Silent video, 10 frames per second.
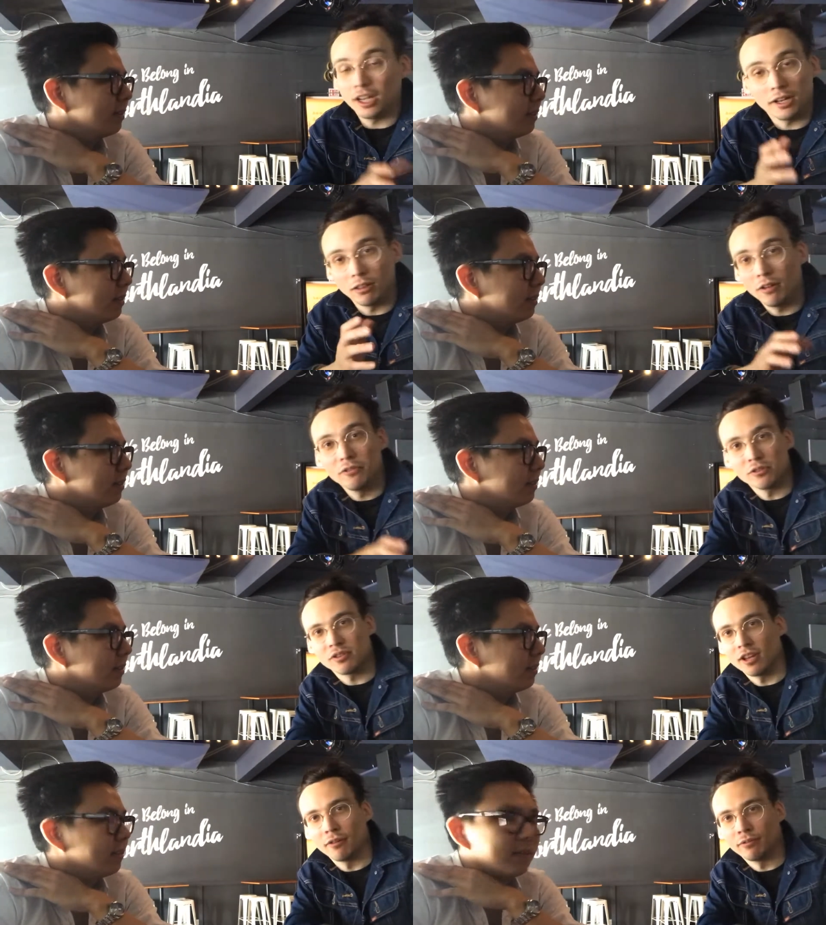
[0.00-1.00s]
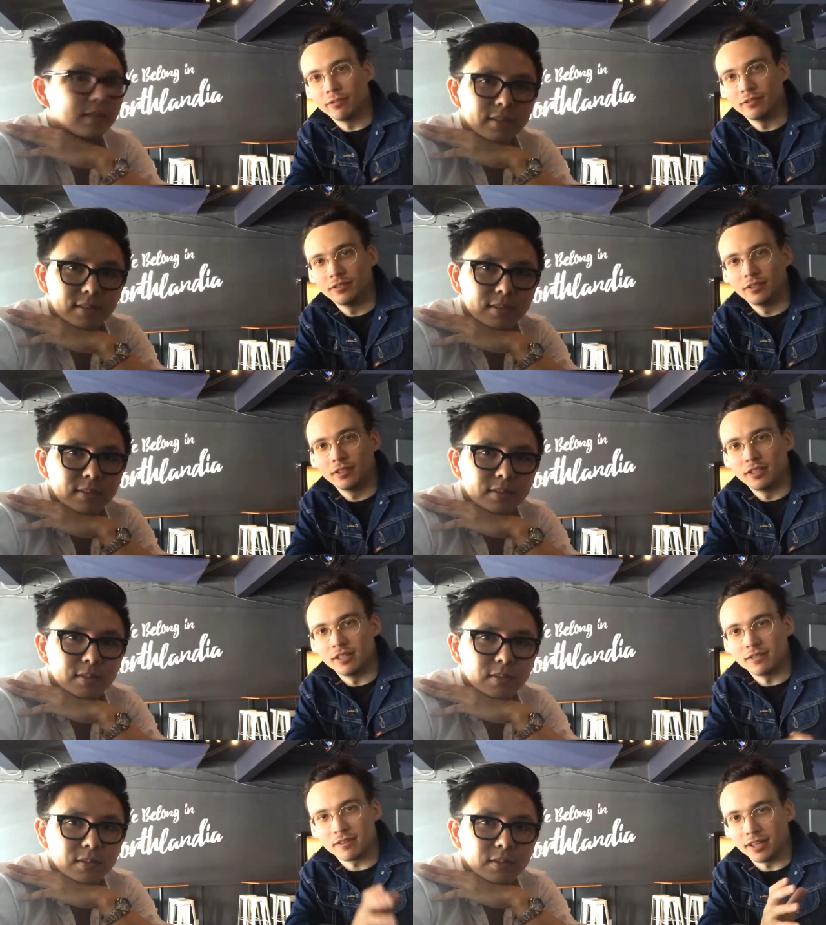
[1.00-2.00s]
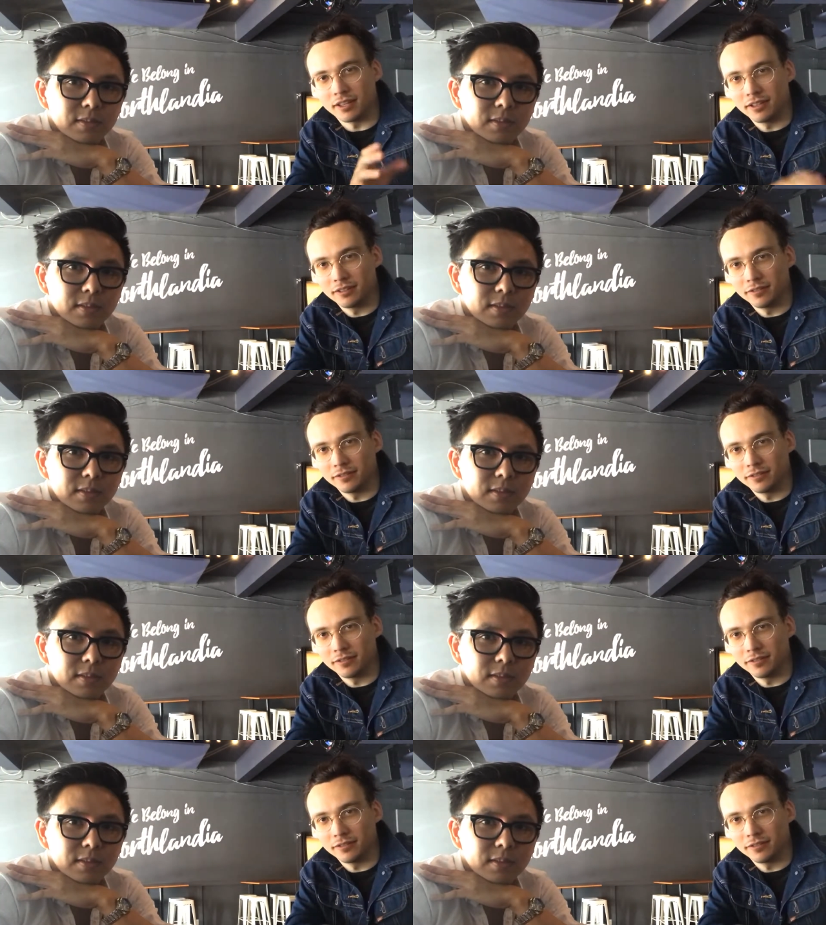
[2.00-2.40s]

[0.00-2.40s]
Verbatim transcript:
Speaker 1: gotta love yourself." And it's like,